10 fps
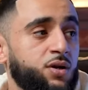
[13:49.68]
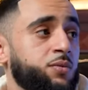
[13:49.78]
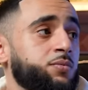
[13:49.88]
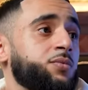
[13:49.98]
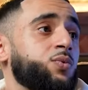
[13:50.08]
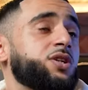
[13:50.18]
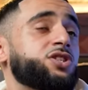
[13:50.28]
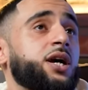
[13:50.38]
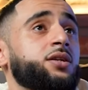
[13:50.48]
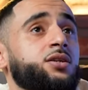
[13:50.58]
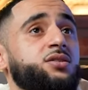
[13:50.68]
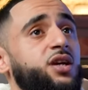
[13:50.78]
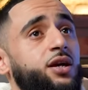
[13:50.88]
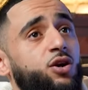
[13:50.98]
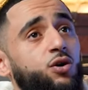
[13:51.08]
We're trying to
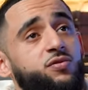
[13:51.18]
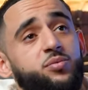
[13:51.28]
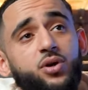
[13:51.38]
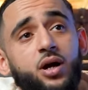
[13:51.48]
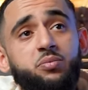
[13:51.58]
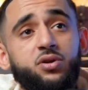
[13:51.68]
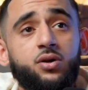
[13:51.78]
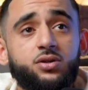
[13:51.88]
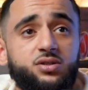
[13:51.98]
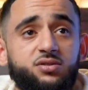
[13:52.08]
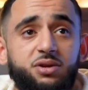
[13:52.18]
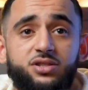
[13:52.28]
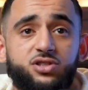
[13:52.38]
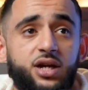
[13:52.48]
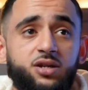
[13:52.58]
take over, bro. I'll be honest, man.
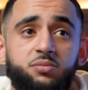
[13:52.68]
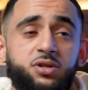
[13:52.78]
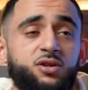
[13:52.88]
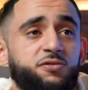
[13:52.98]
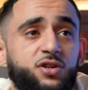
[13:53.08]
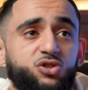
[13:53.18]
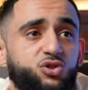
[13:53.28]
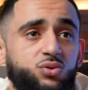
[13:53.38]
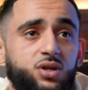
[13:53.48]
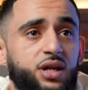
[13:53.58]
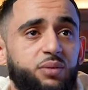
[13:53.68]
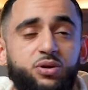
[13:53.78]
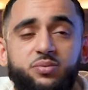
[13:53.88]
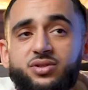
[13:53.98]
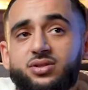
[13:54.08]
It's trying to be the first jeweler that
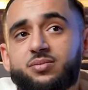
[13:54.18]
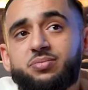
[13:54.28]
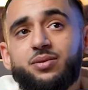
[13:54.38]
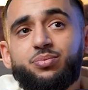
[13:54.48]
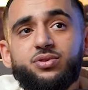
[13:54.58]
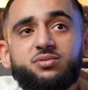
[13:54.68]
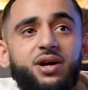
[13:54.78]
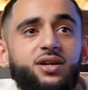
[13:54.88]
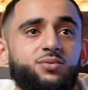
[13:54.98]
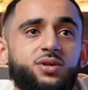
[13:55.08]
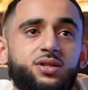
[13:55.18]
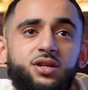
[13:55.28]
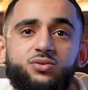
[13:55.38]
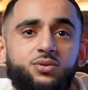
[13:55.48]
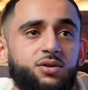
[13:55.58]
pops into people's mind when
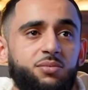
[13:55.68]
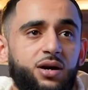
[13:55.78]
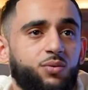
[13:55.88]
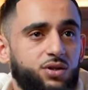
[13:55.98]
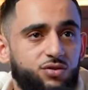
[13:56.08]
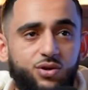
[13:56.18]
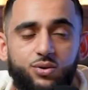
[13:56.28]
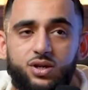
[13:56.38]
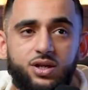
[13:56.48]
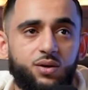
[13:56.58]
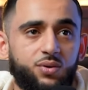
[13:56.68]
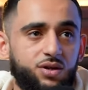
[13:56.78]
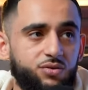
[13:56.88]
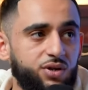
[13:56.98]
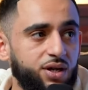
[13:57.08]
they're talking about I want a Rollie, I want
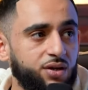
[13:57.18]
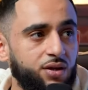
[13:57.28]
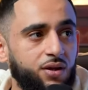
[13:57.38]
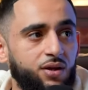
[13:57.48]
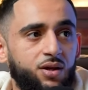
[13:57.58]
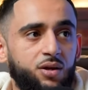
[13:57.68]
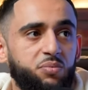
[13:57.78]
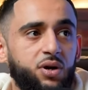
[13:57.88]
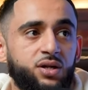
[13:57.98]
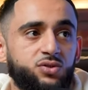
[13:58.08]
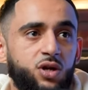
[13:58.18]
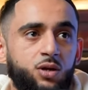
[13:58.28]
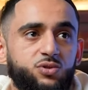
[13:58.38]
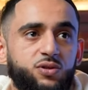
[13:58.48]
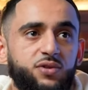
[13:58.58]
a ring. But in
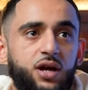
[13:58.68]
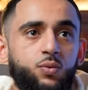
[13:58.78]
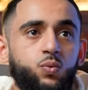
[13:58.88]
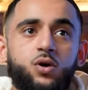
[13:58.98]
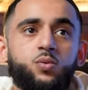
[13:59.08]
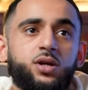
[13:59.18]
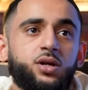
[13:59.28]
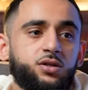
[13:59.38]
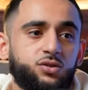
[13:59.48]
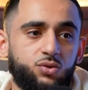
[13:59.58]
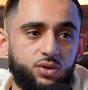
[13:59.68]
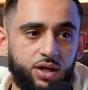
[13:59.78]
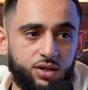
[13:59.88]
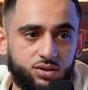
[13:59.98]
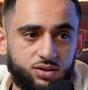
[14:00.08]
terms of like what we're gonna do
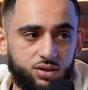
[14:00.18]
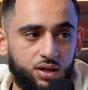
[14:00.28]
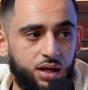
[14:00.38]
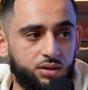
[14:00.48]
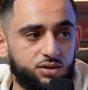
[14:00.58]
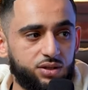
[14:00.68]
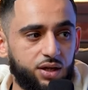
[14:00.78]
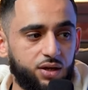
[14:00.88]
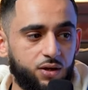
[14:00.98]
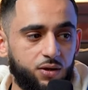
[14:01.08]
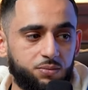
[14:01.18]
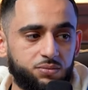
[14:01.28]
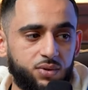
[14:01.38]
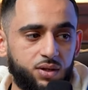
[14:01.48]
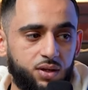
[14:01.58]
next, I would say
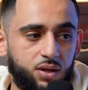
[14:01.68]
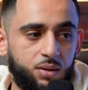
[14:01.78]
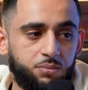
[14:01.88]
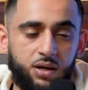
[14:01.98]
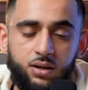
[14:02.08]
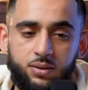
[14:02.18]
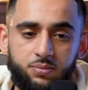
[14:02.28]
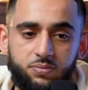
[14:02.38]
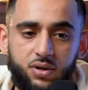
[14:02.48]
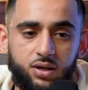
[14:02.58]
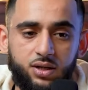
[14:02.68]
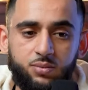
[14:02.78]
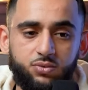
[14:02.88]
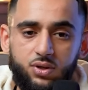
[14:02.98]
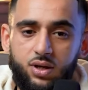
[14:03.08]
my partner
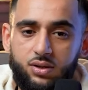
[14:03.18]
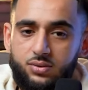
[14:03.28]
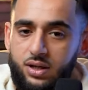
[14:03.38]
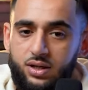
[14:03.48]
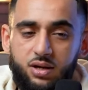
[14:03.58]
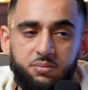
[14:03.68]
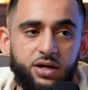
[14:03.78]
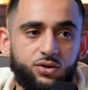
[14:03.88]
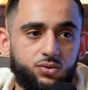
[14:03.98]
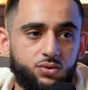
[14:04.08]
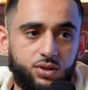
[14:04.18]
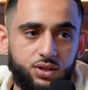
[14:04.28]
Abdullah, aka Michael,